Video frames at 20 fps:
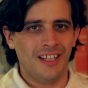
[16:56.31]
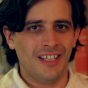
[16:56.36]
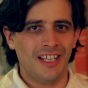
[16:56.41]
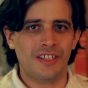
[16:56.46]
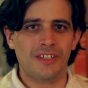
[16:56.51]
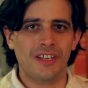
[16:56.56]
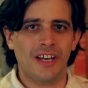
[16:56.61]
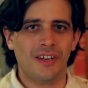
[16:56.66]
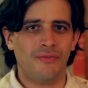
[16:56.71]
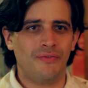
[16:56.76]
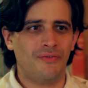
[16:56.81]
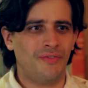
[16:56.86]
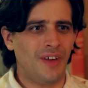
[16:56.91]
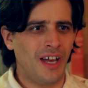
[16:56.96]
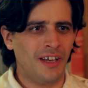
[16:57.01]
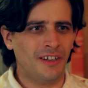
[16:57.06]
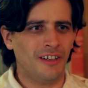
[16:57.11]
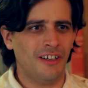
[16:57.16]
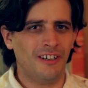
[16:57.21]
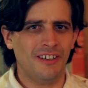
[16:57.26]
It's not
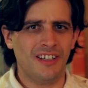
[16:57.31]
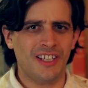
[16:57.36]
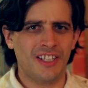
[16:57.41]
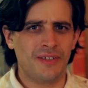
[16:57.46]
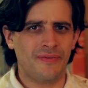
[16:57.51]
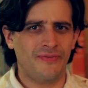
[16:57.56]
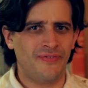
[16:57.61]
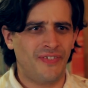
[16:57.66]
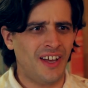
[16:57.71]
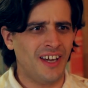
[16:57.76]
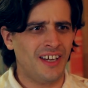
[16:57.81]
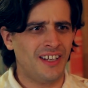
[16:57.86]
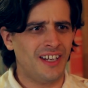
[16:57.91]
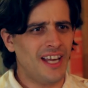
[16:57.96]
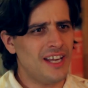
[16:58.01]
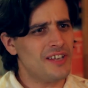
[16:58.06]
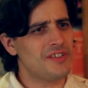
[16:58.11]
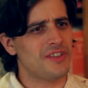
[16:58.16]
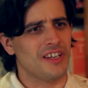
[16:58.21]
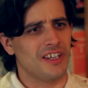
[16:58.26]
fan art, it's fan
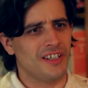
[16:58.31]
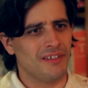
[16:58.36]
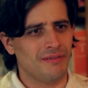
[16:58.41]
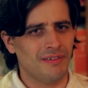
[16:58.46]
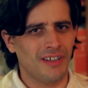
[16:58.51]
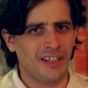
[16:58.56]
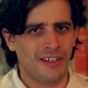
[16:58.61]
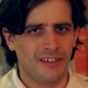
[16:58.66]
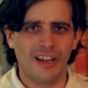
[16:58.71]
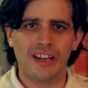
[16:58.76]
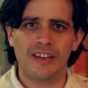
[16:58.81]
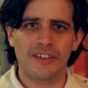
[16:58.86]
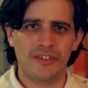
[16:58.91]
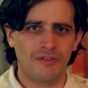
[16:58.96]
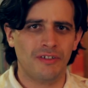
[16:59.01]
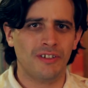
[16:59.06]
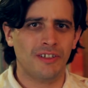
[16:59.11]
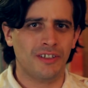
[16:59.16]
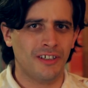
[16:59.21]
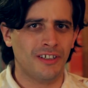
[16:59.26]
essay, and, and it's
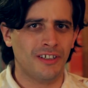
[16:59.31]
really